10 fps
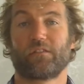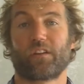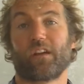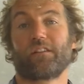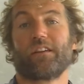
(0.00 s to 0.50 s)

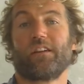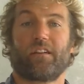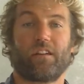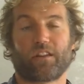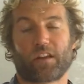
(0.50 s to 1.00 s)
Okay?
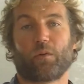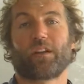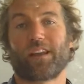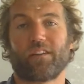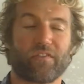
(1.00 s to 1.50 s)
He'll take it away,
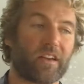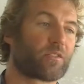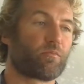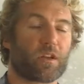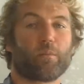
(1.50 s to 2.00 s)
get it
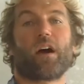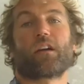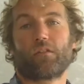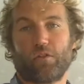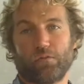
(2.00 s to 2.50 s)
fixed, bring it
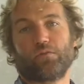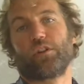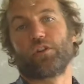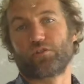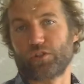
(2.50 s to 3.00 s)
back, cool,
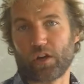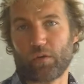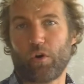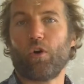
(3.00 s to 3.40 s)
you're good to go.